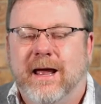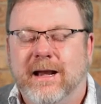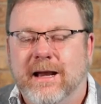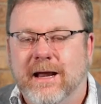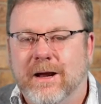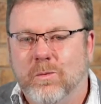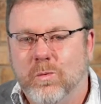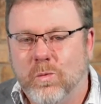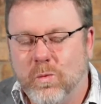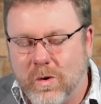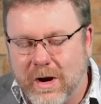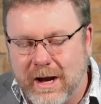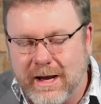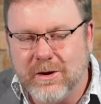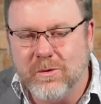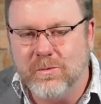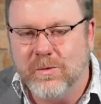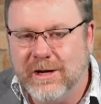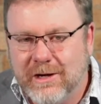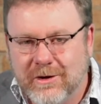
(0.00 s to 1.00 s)
And
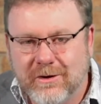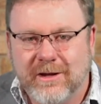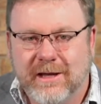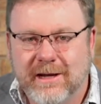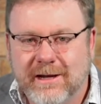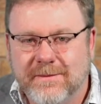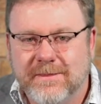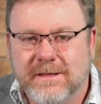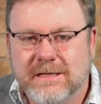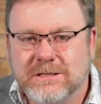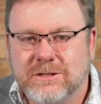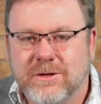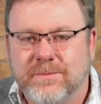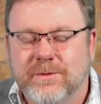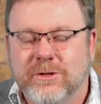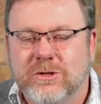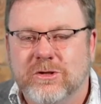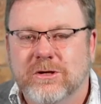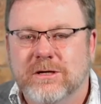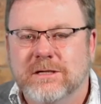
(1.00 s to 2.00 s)
why are we looking at these
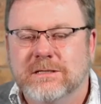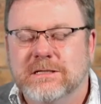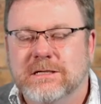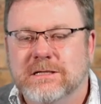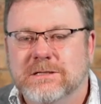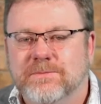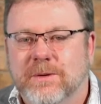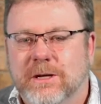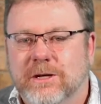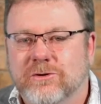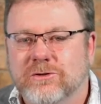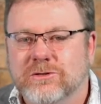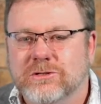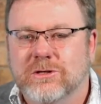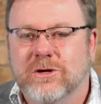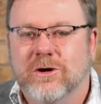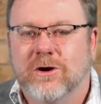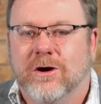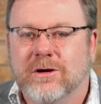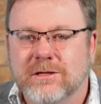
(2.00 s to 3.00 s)
opportunities? Because
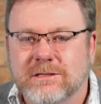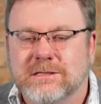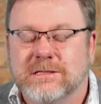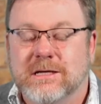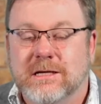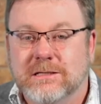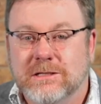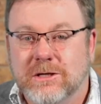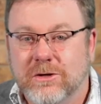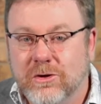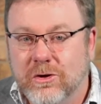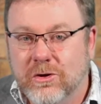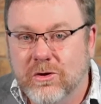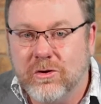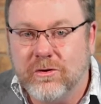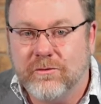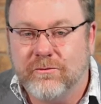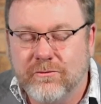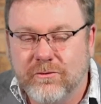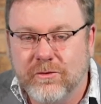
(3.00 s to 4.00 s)
God says,
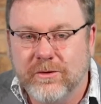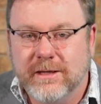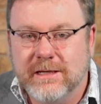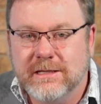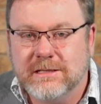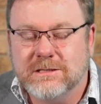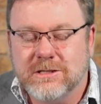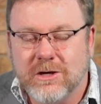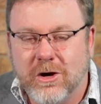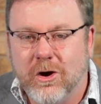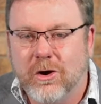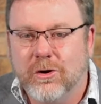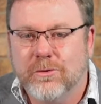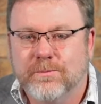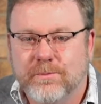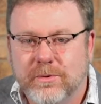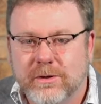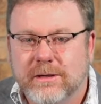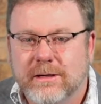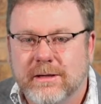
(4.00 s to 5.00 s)
look for these
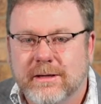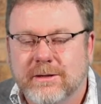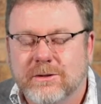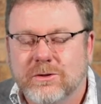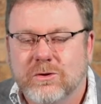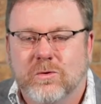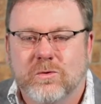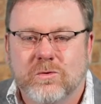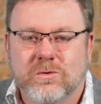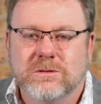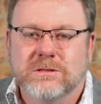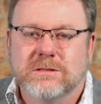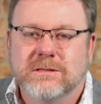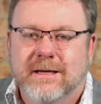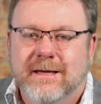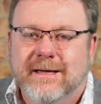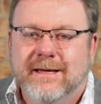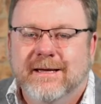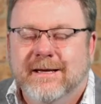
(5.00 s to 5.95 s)
open doors.